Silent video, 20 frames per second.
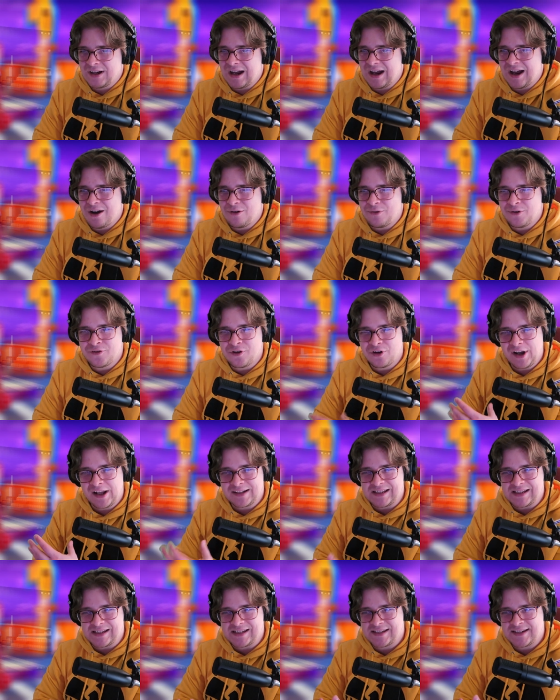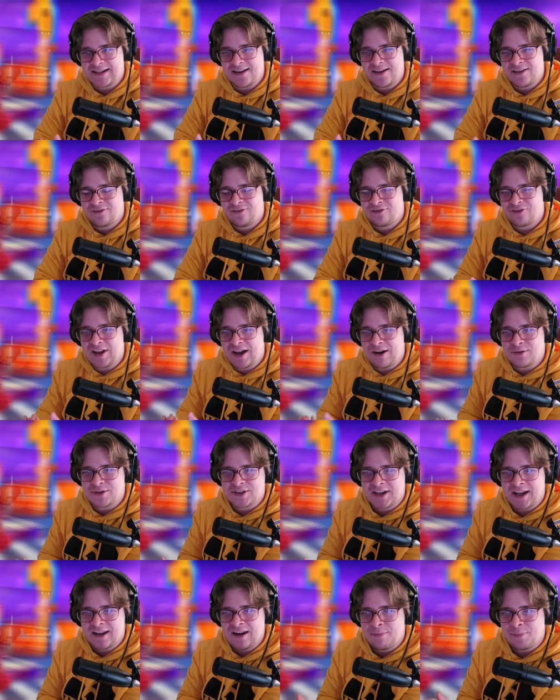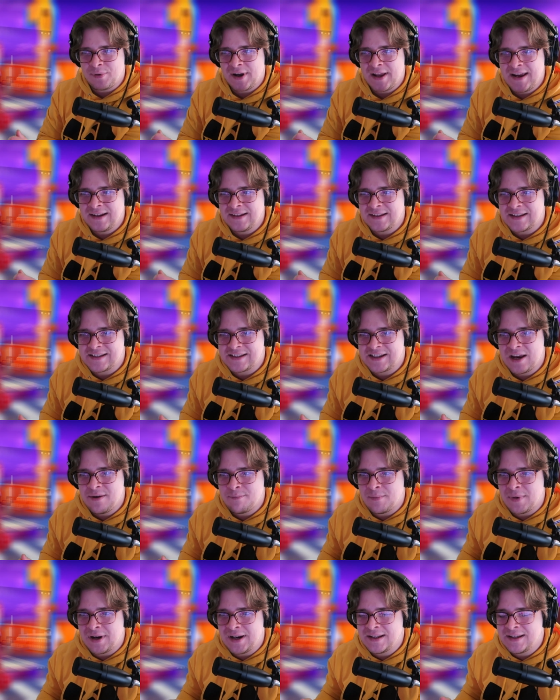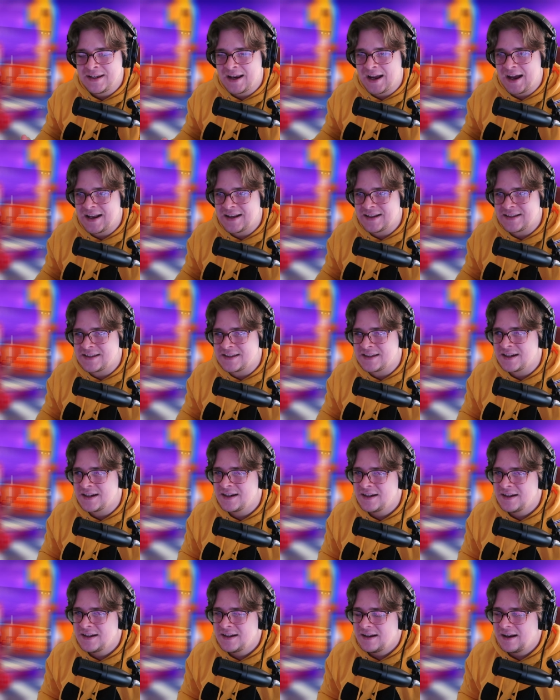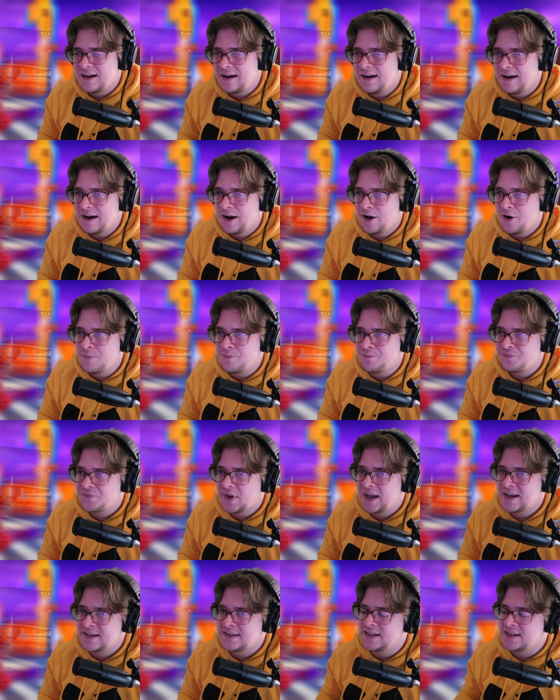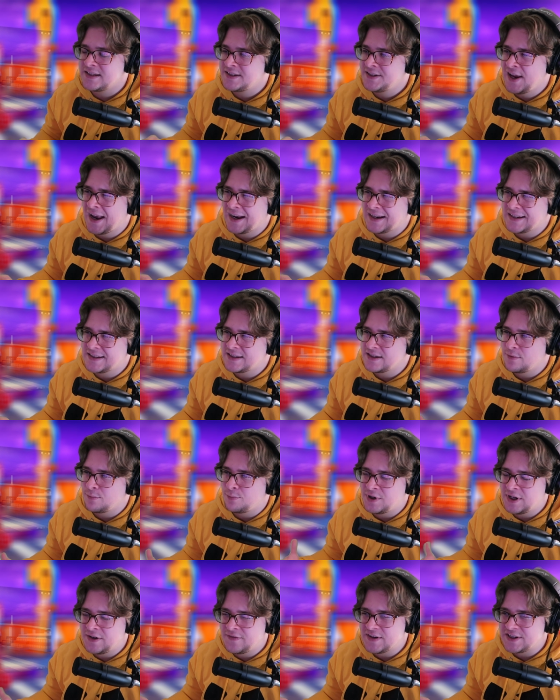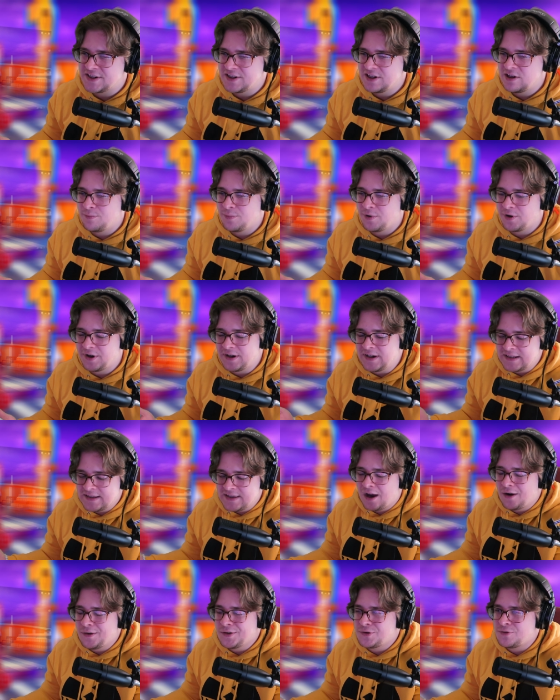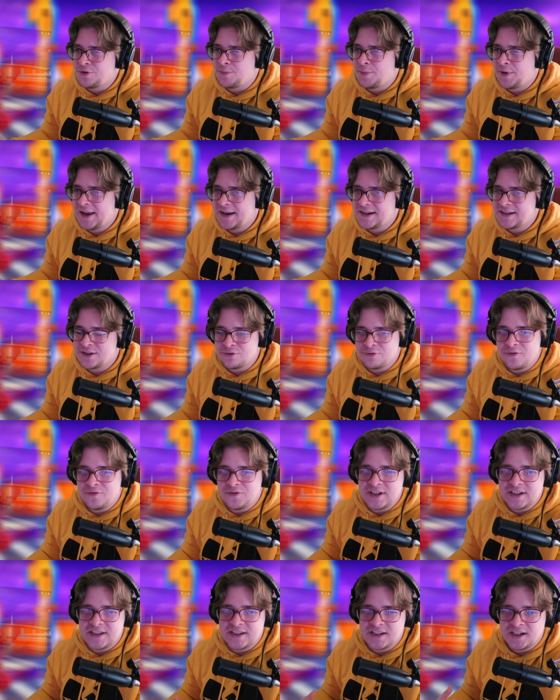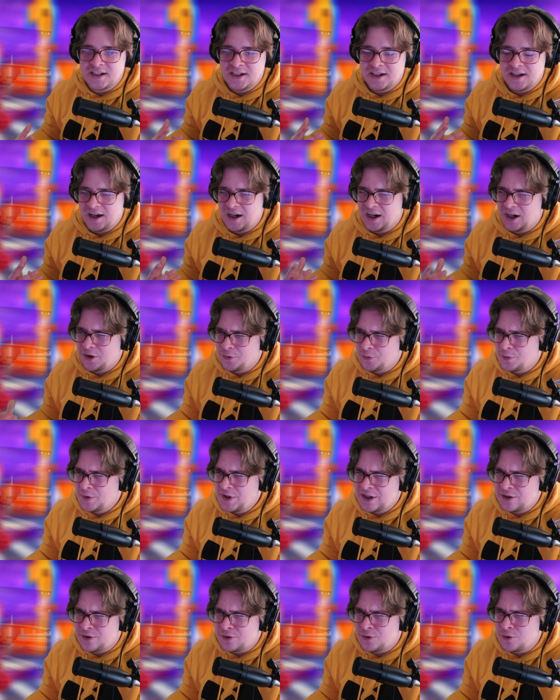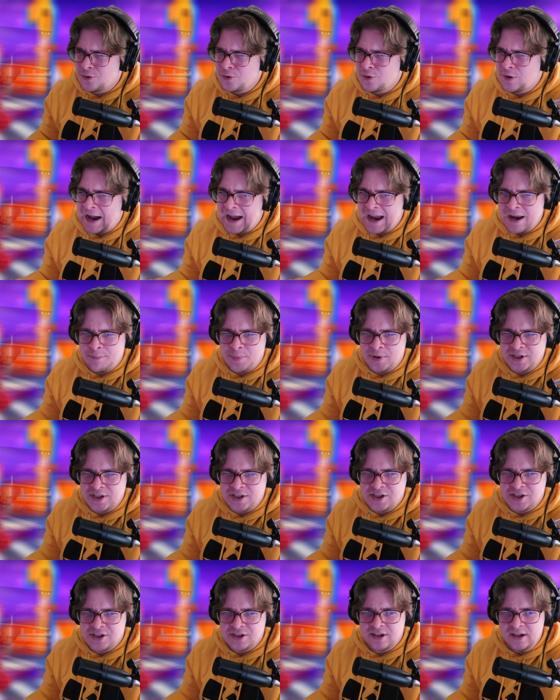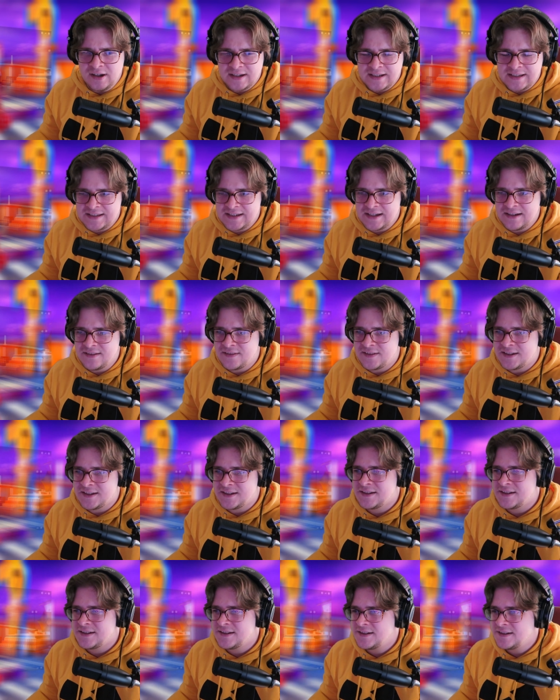like the synth that was kind of playing the same melody as the sax previously, but now it's replaced with this really cool high-pitched synth.